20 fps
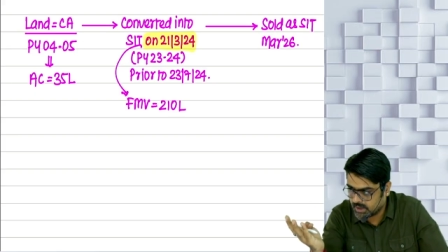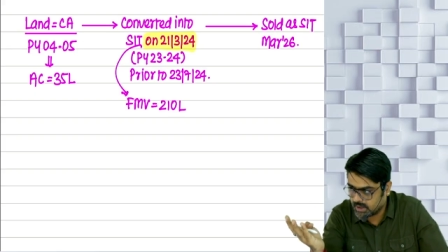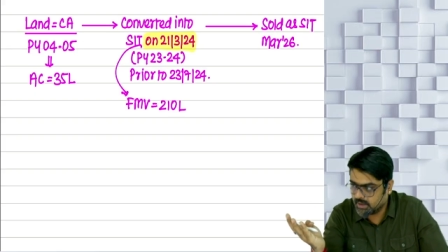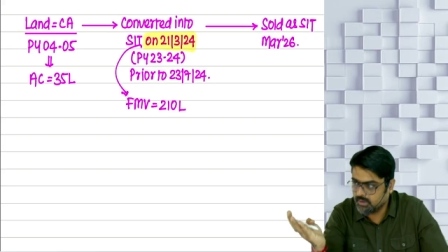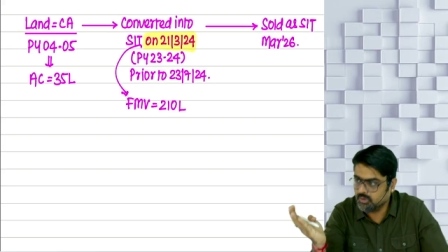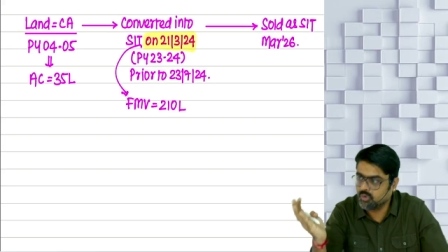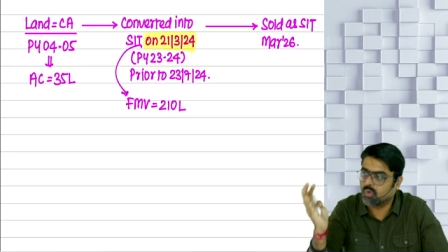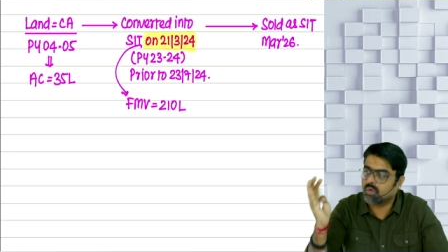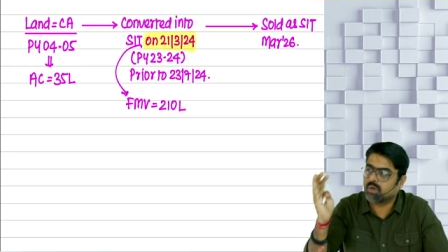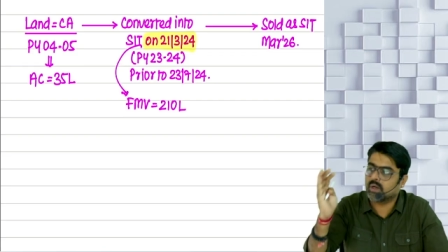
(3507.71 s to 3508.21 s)

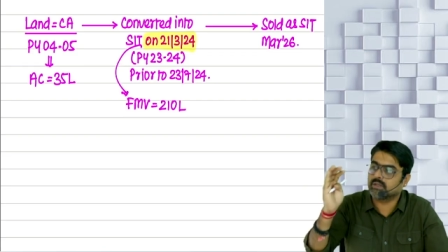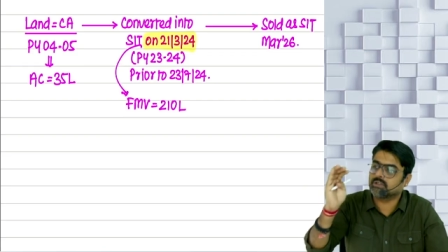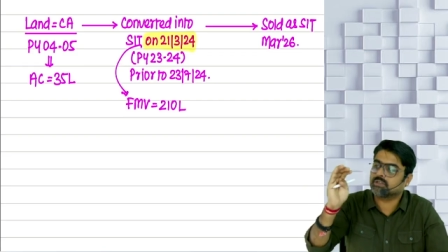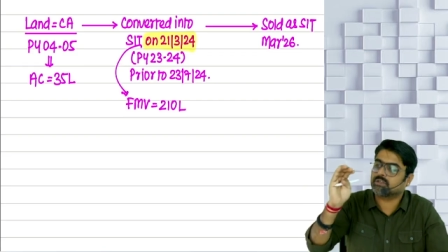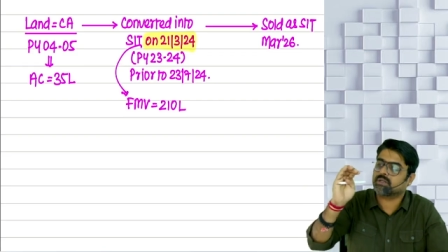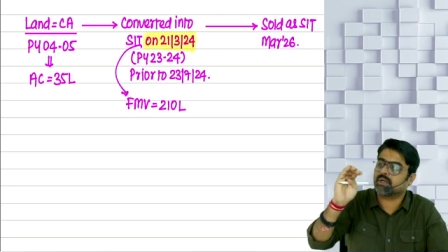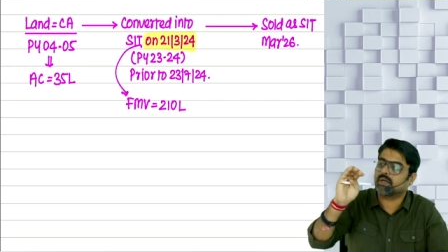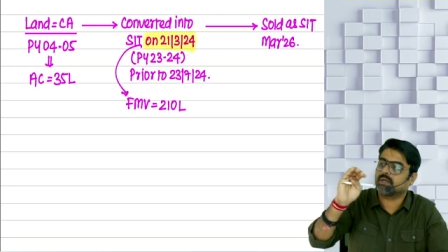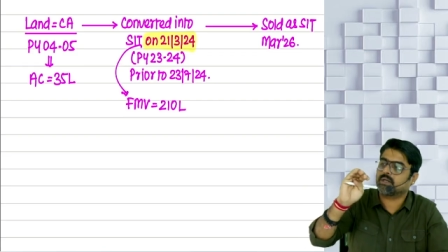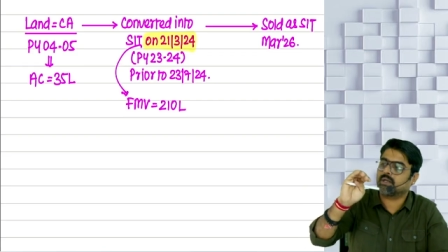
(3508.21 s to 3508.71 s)
you
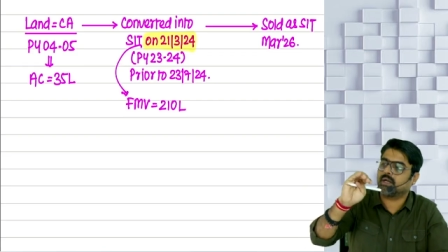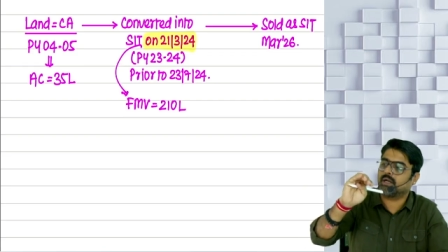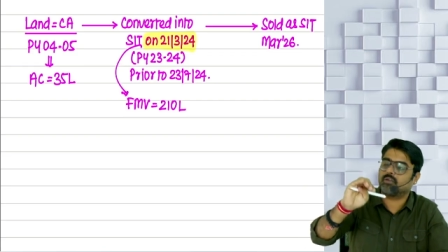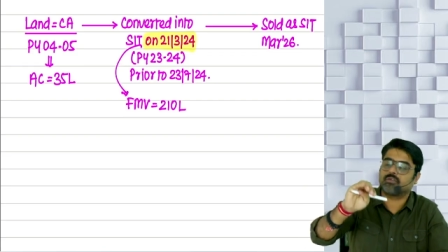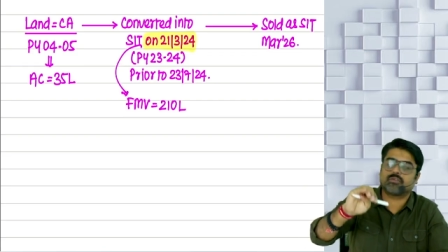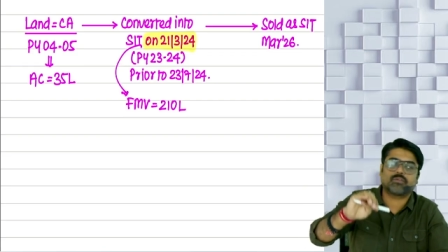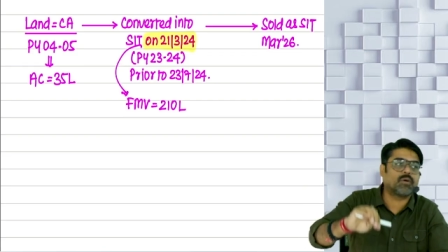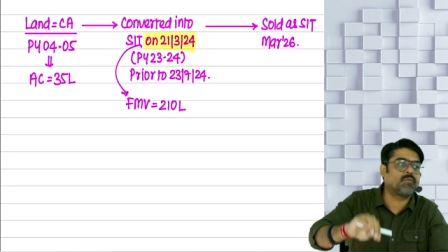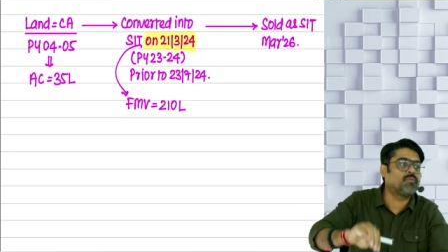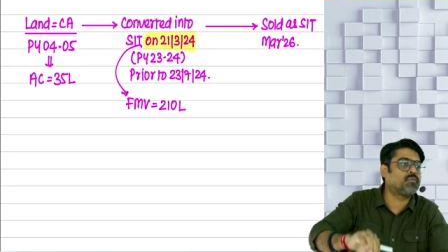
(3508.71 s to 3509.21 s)
constructed
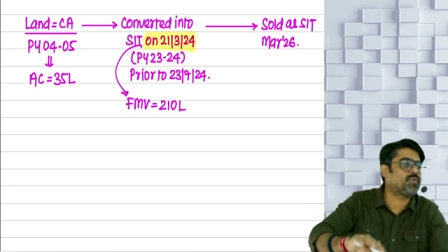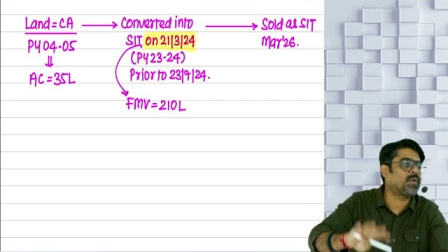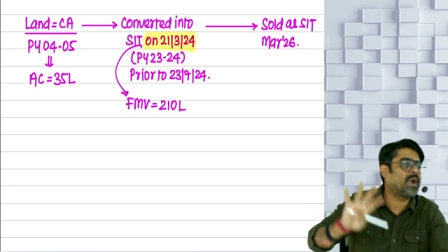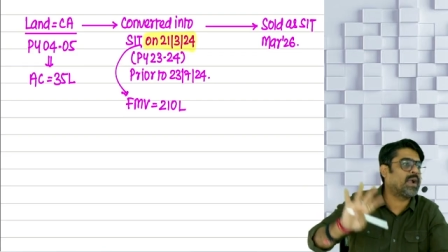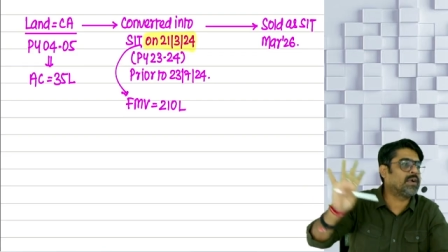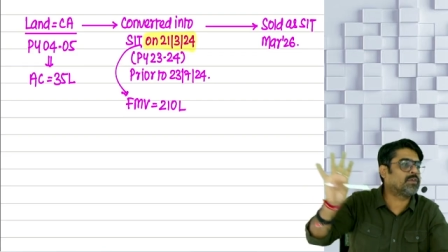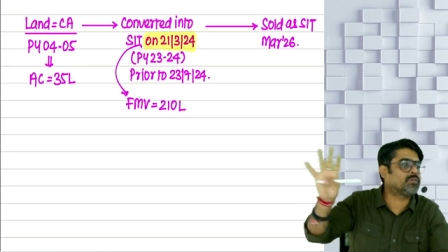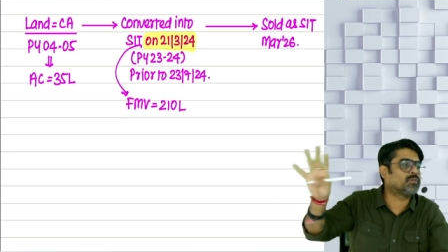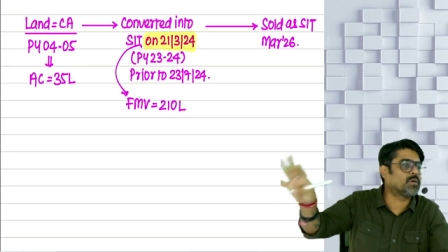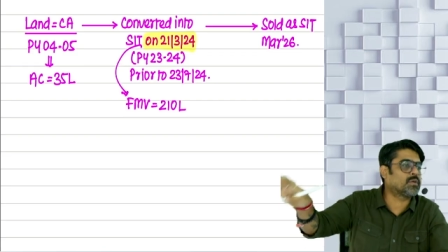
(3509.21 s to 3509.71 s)
some
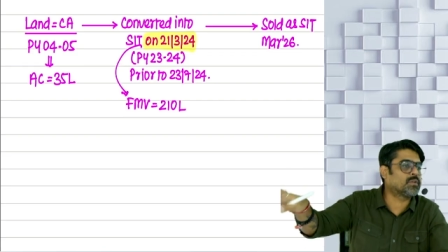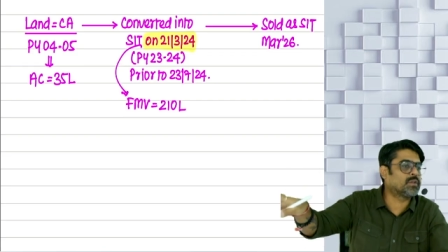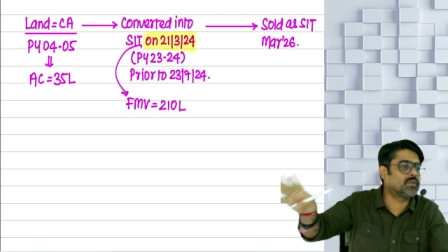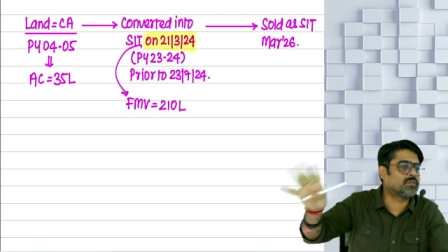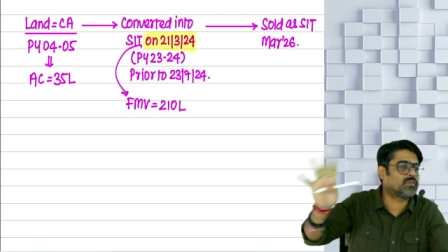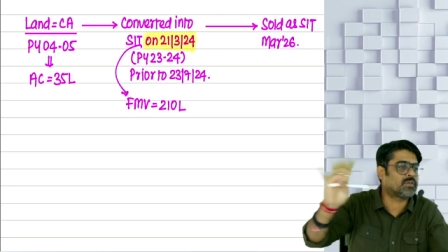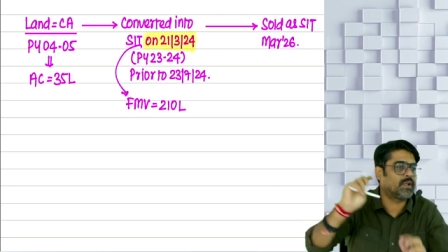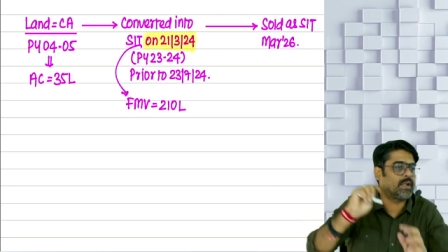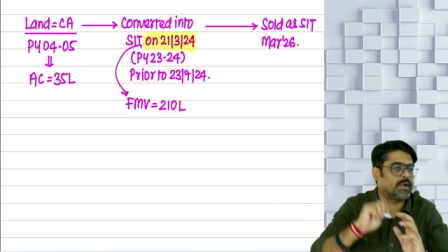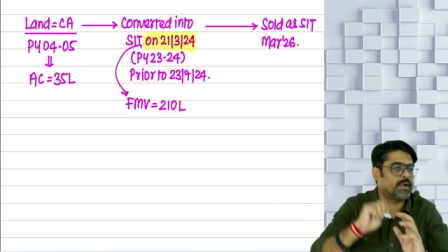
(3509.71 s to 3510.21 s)
flats on
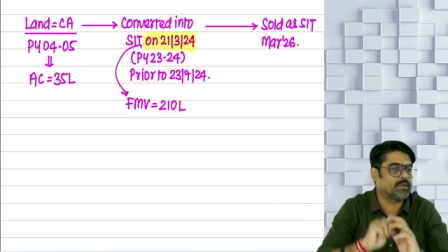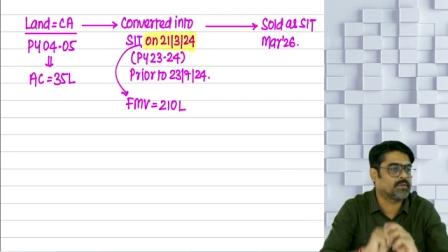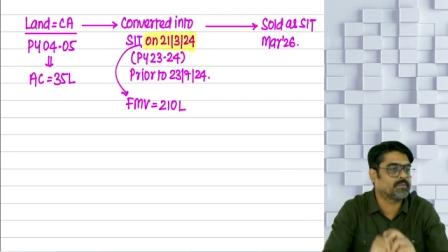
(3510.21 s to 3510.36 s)
this land.